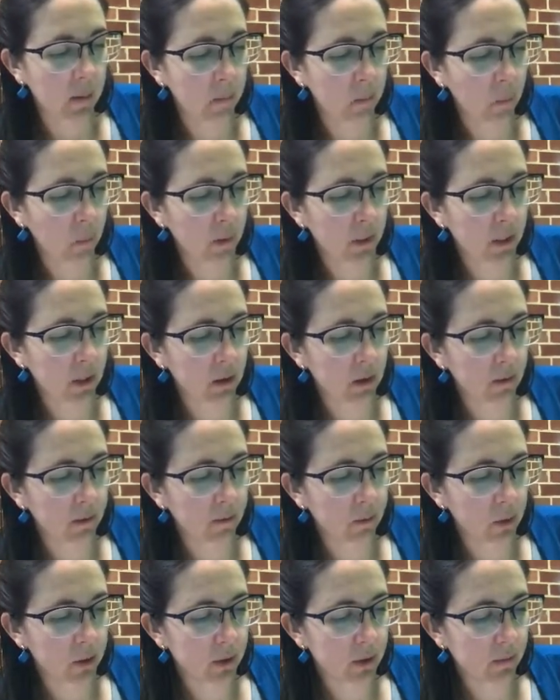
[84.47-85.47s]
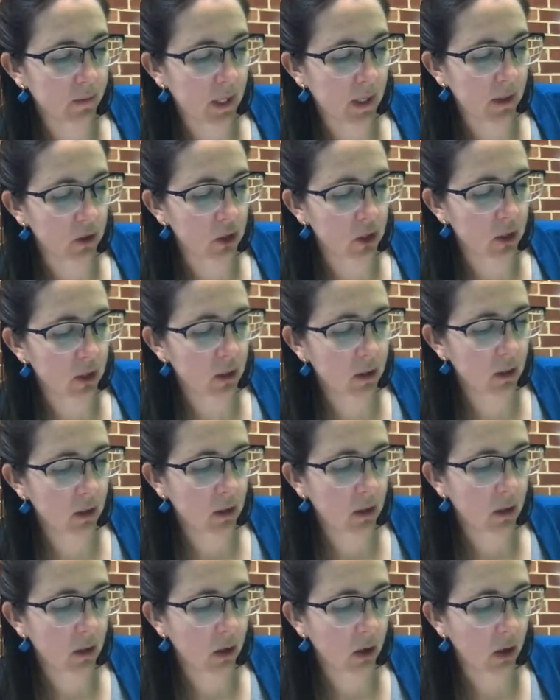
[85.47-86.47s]
we get the force of tension
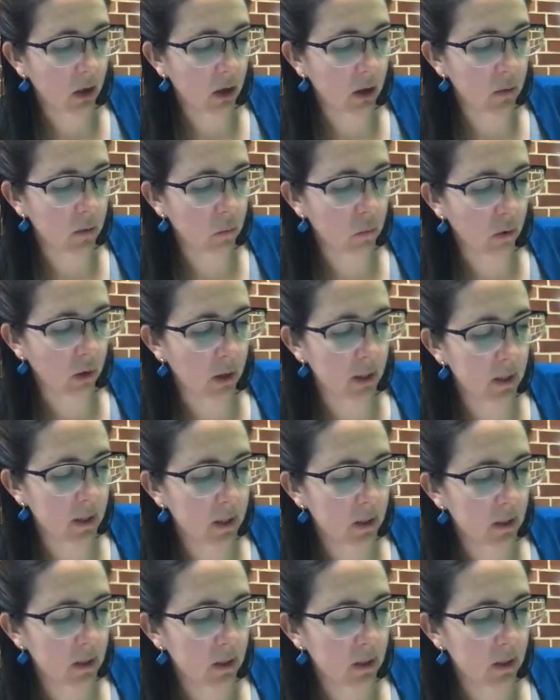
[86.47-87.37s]
on 1